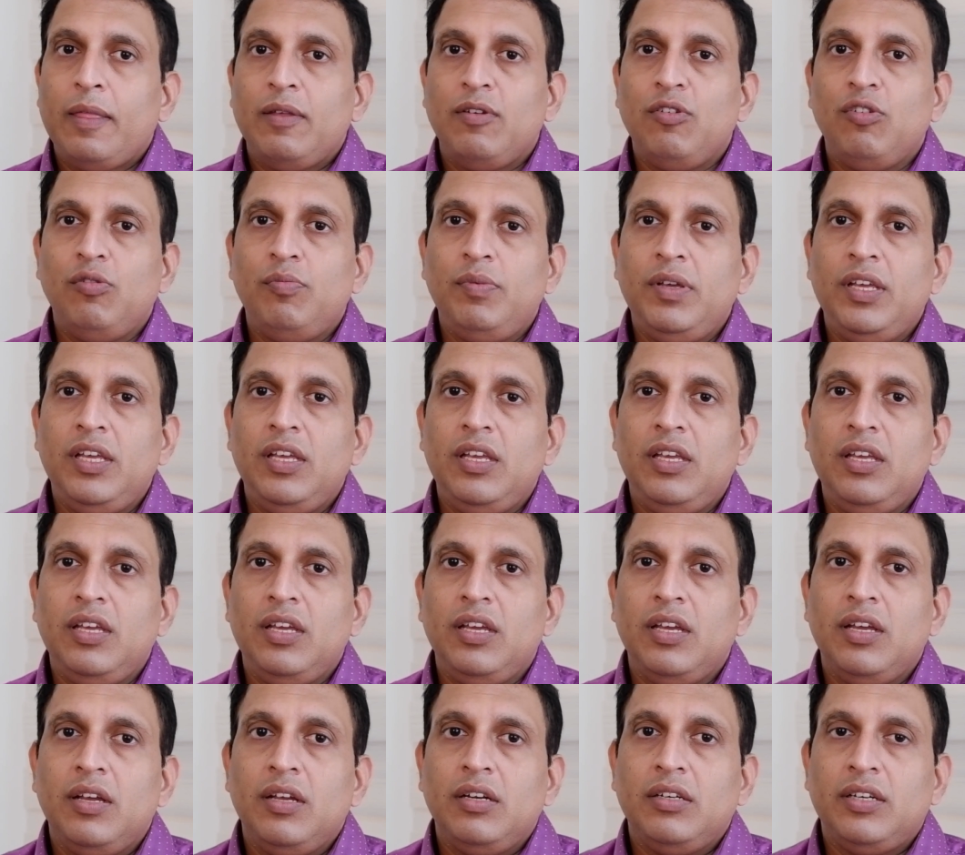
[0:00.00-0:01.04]
you will
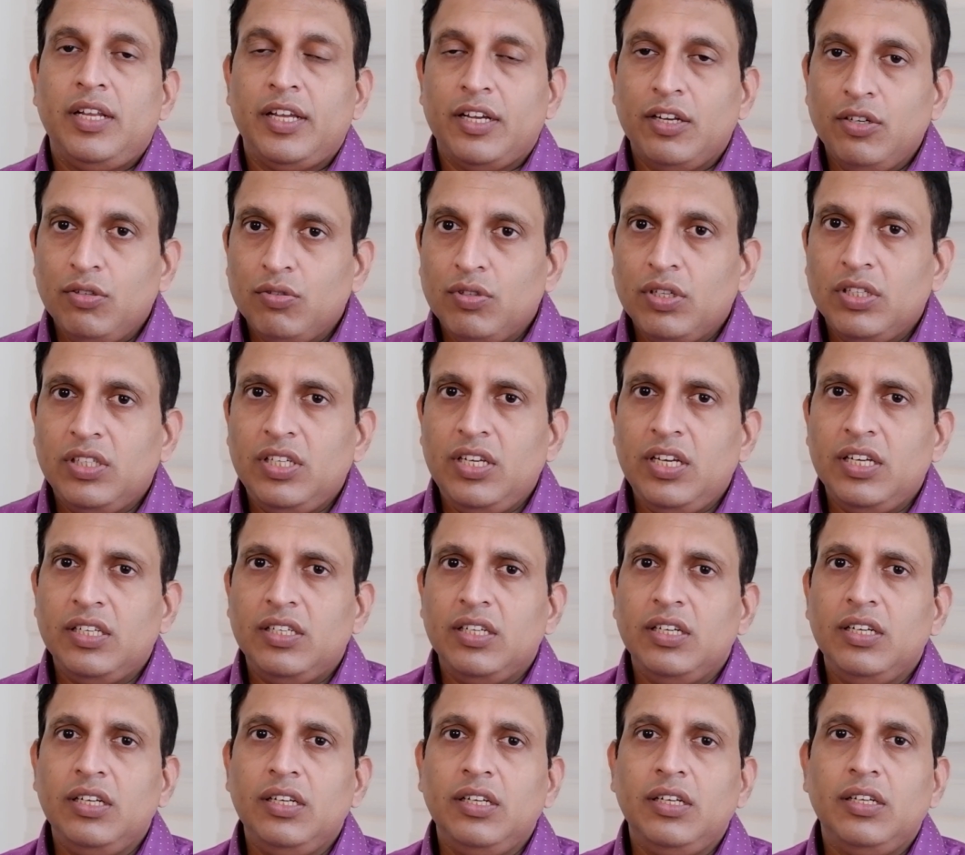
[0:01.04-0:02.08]
be taken to the
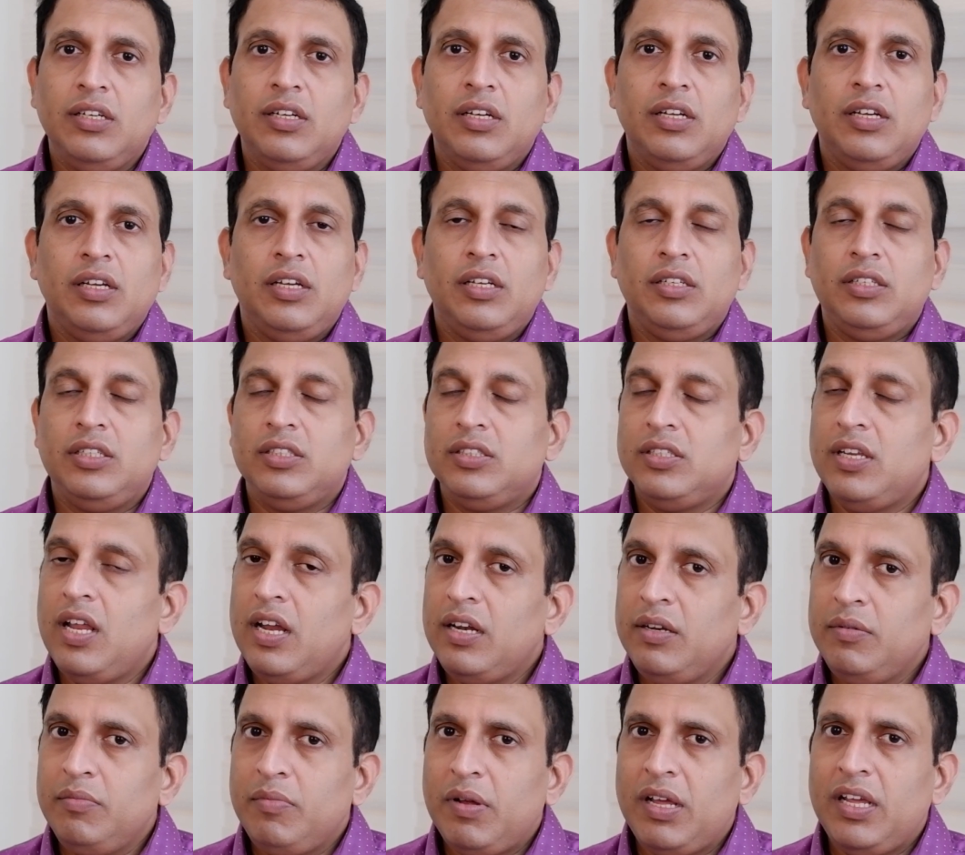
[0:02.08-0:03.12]
theater. It is
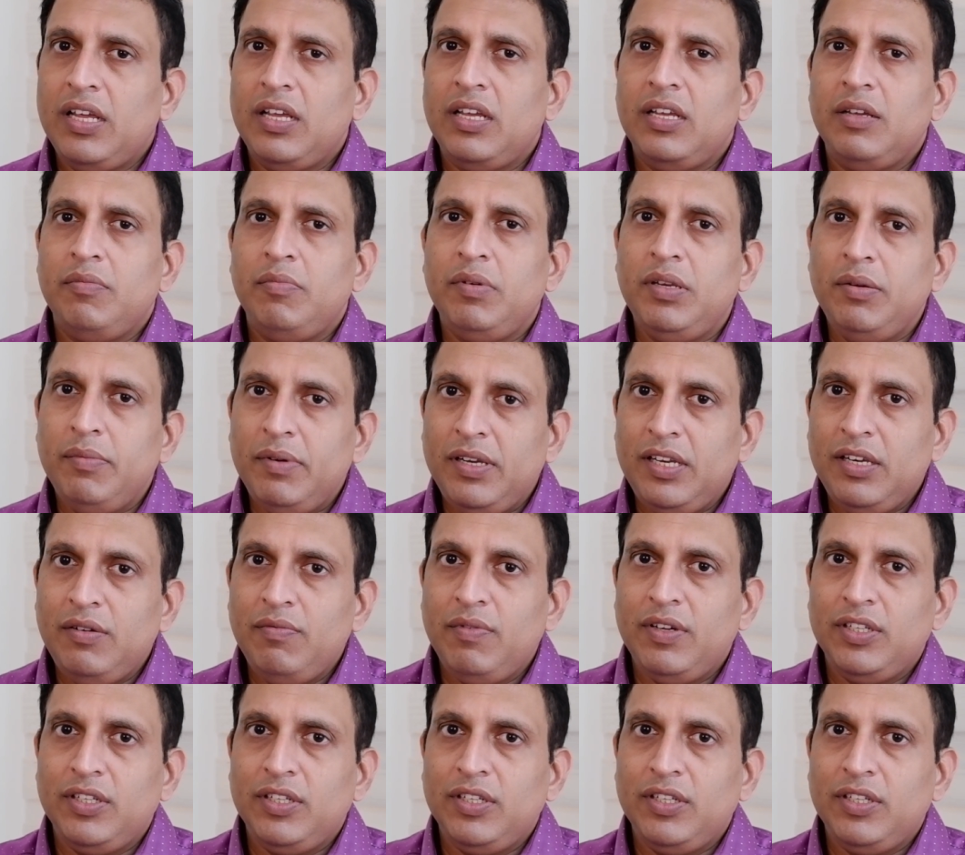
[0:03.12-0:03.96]
done by minimally